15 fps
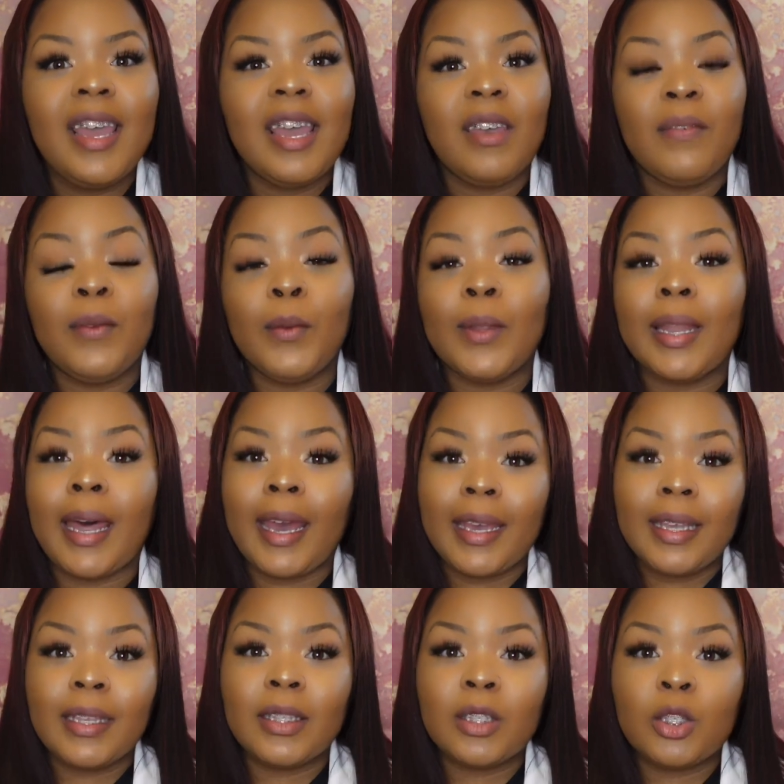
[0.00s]
If you would
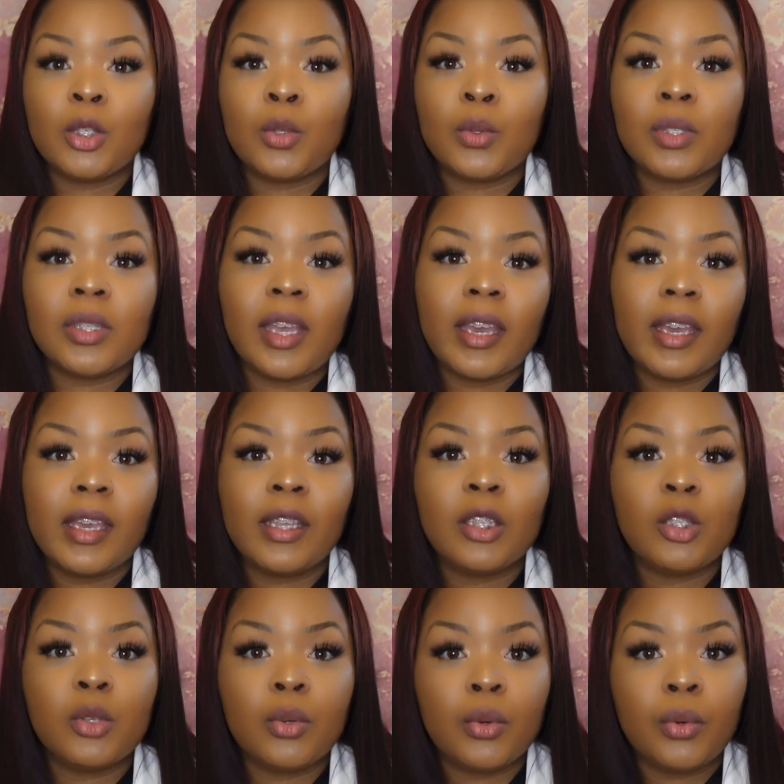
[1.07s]
like to stay
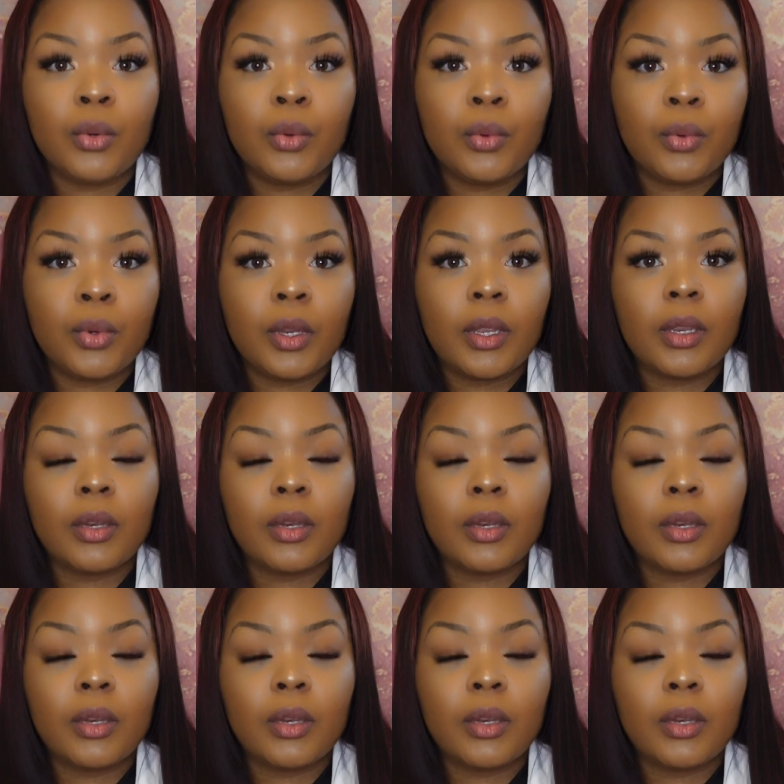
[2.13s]
tuned